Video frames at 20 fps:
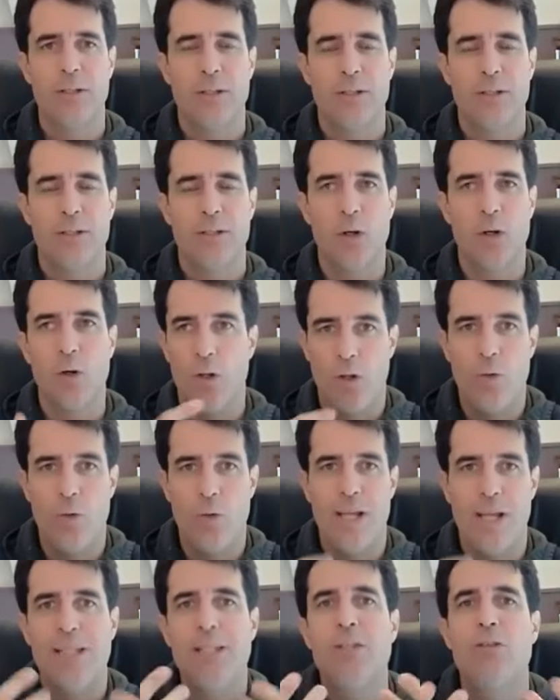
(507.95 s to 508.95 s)
You know, although
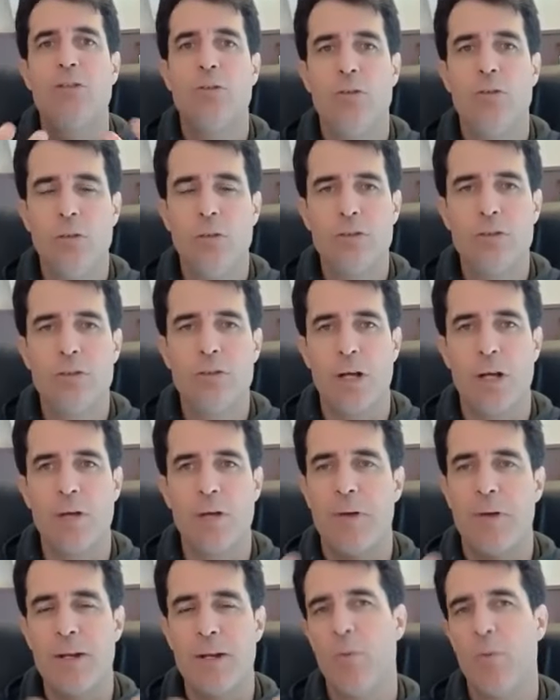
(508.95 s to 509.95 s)
I need to do
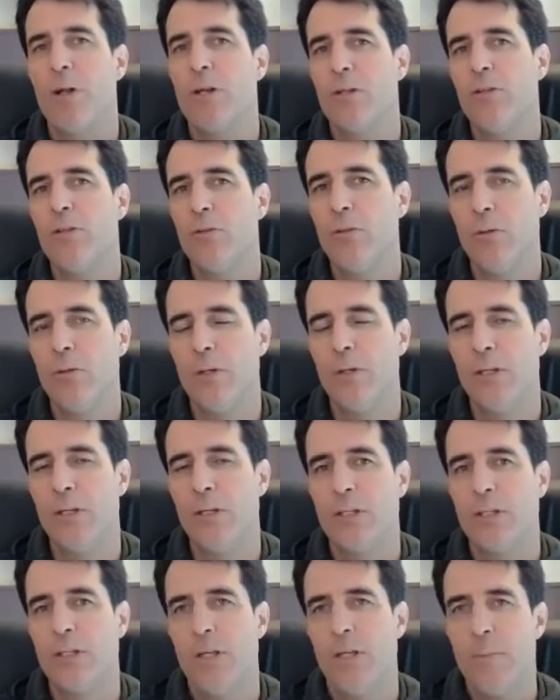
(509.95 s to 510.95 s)
stuff, I don't want to do
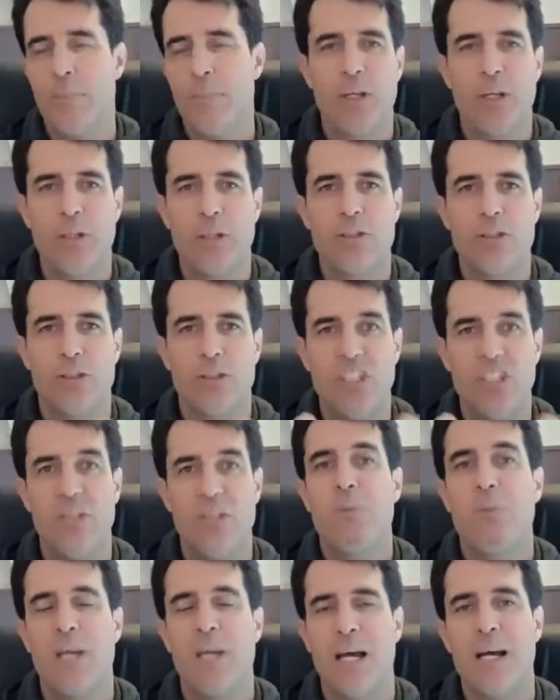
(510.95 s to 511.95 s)
it because
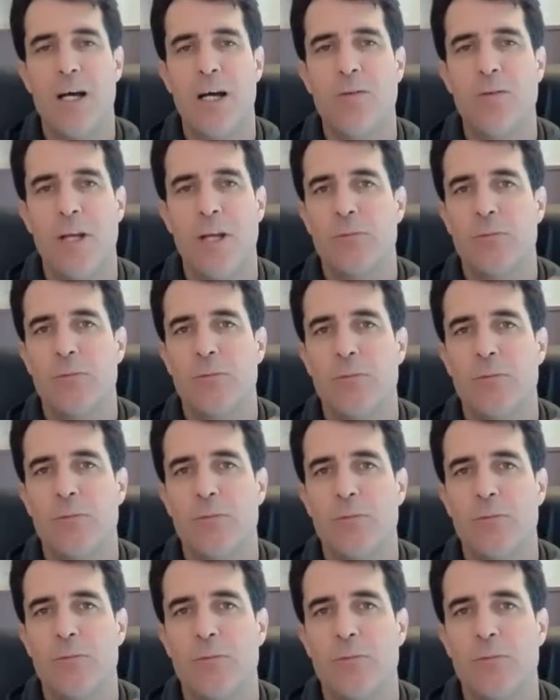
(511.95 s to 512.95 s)
deep down, I'm so
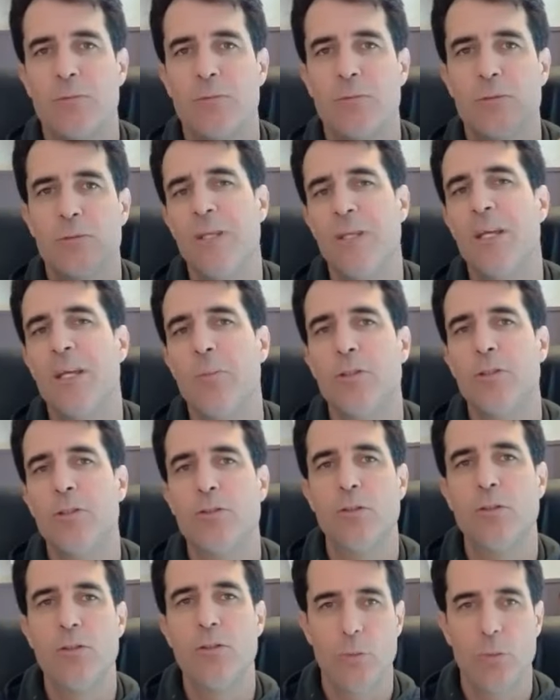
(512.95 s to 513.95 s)
scared of not being able
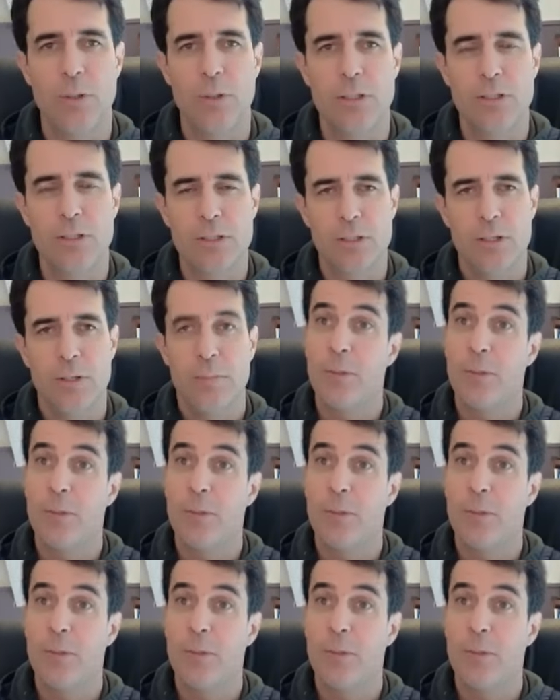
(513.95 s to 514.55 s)
to do it.